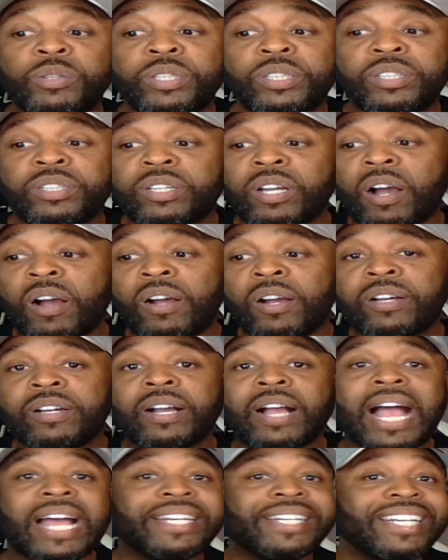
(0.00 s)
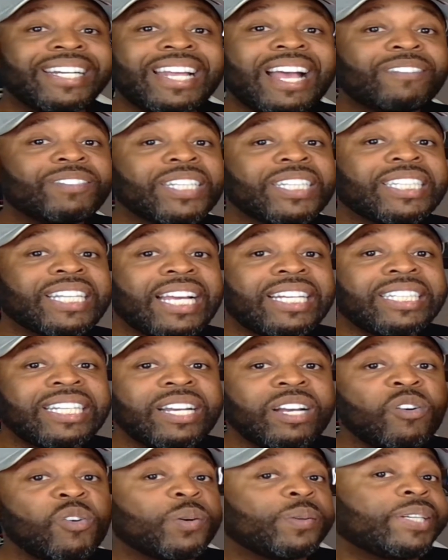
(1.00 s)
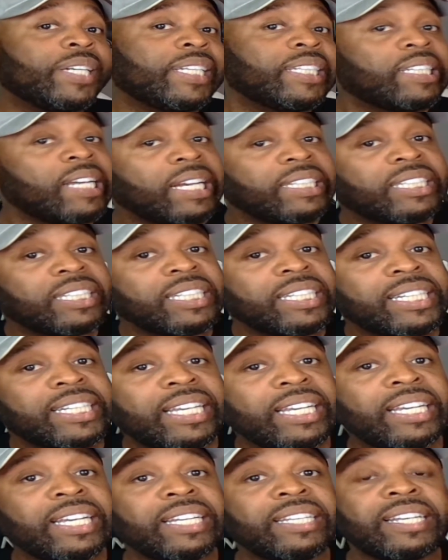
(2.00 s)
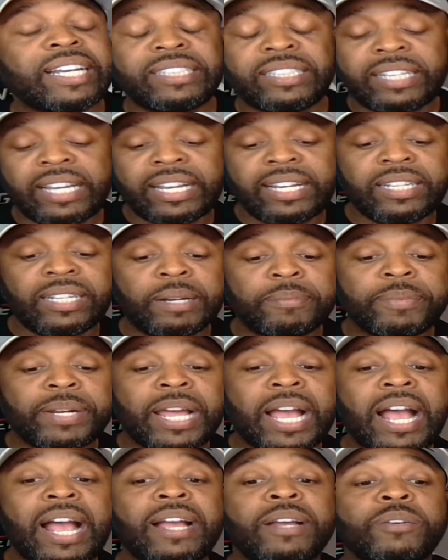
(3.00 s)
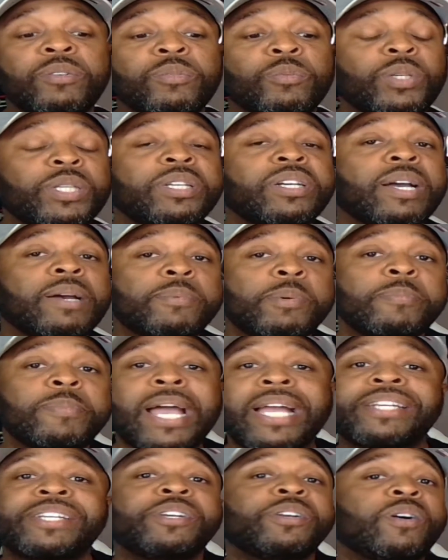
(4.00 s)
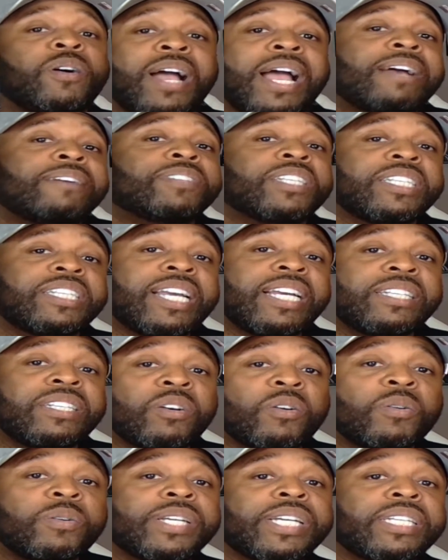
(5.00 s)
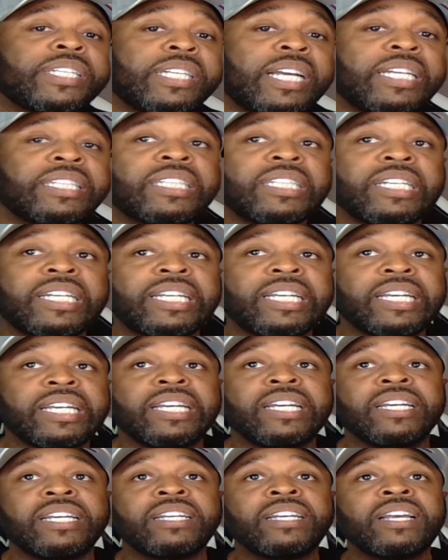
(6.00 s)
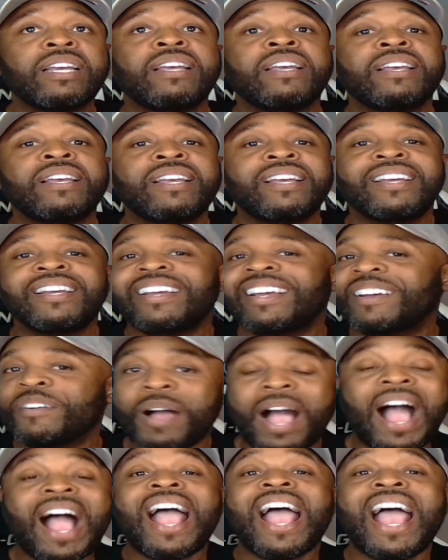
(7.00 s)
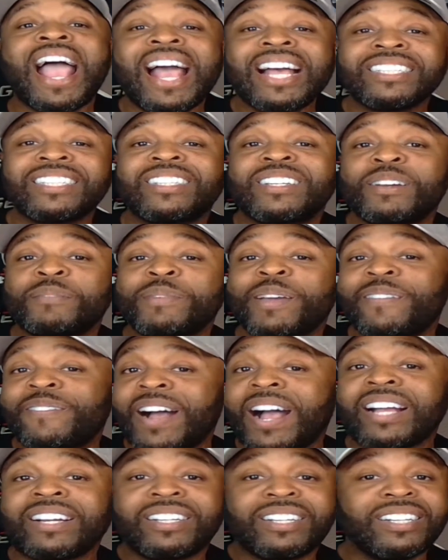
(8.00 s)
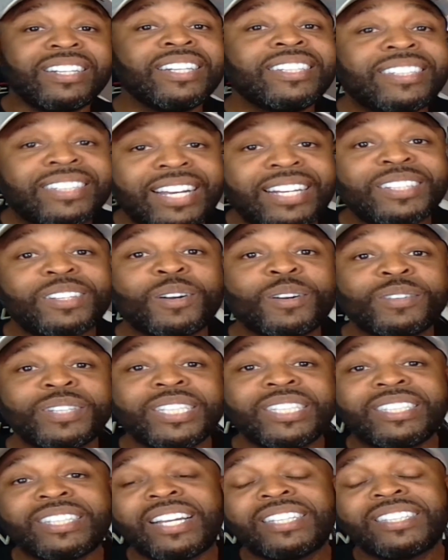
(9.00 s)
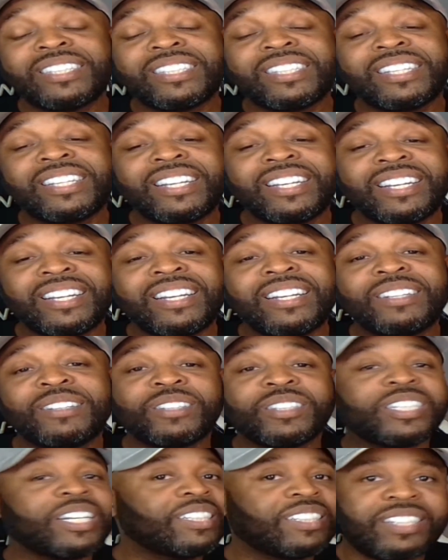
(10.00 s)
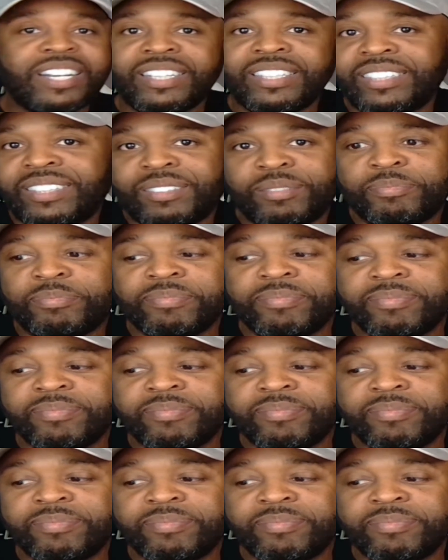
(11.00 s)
to start. I didn't have to take the orientation again. They say alumni, when you're coming back, you don't have to take the orientation again. I asked them if I could take the orientation again, just because